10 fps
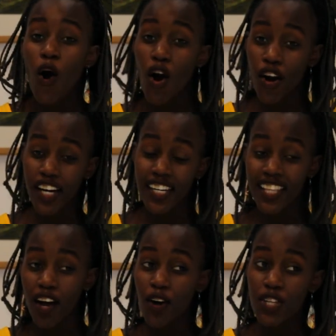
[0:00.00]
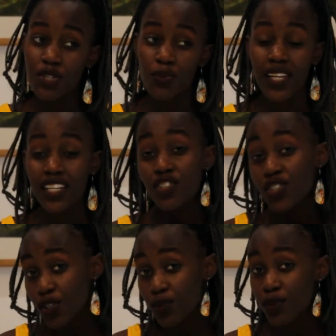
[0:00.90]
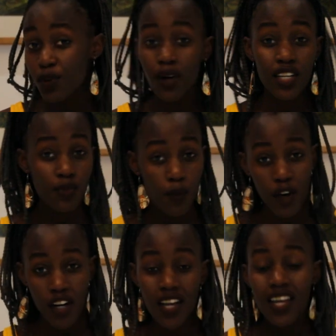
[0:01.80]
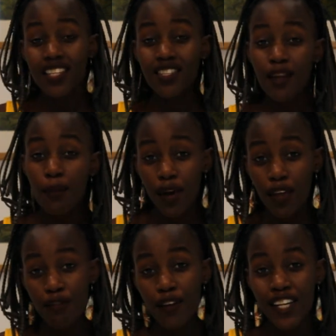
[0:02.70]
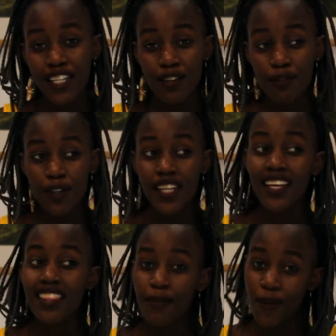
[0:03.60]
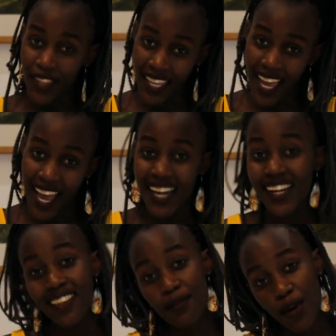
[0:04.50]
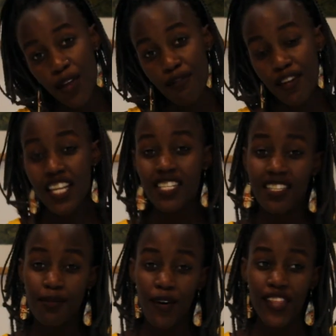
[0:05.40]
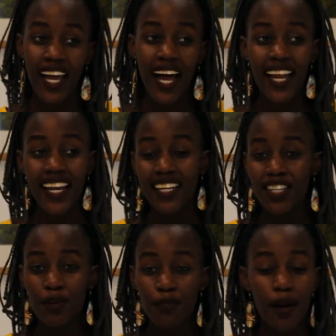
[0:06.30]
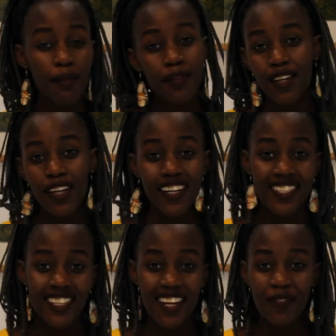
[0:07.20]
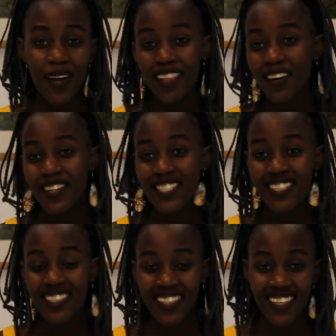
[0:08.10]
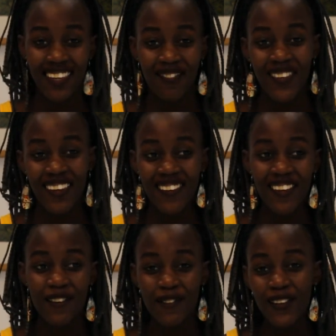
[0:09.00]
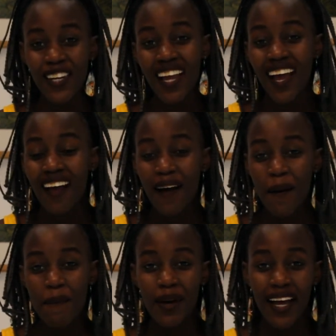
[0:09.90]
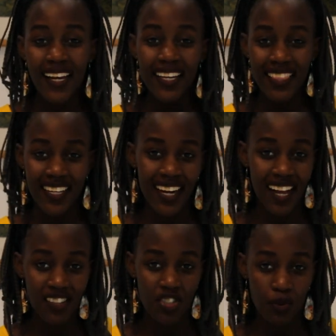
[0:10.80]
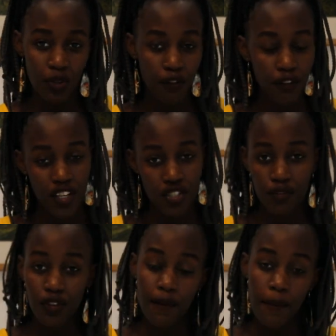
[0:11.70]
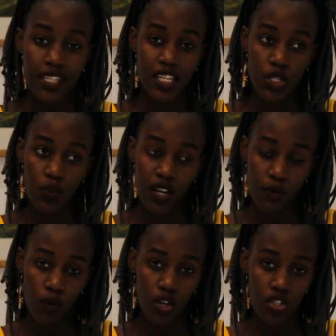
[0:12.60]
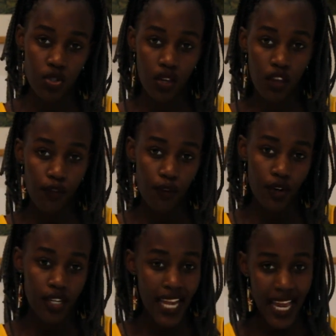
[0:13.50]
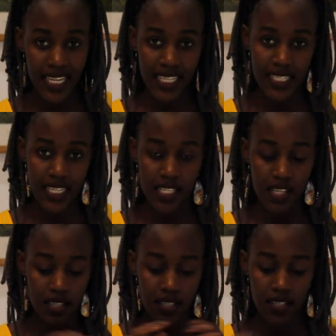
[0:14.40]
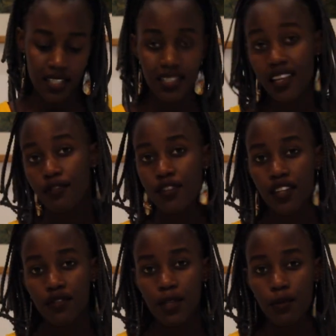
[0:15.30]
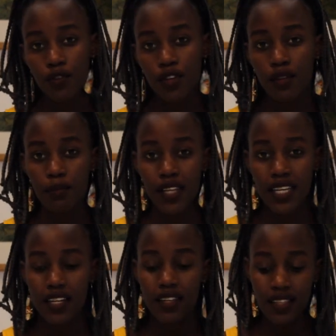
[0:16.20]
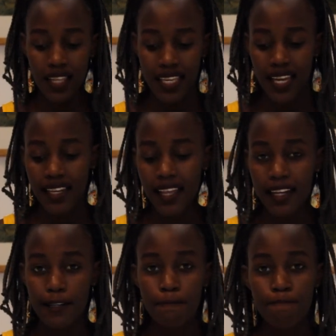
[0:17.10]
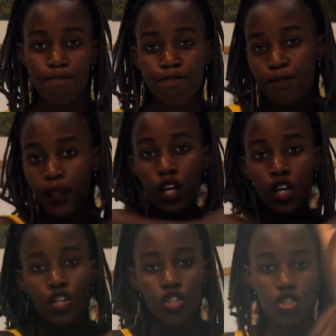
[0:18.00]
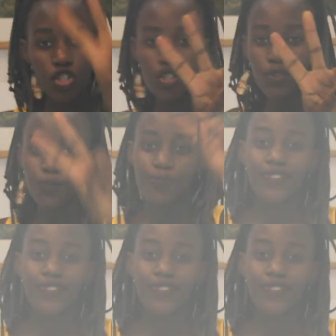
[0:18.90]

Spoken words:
Or the host will assume you want more. So the more you finish the food, the more they add. The more you finish, the more they add. And you'll probably not understand why the host is keep giving you food. But in their culture, when you finish the food, it that you want more. So if you're done eating, just it's safe to leave some food on the plate. They get that. Two,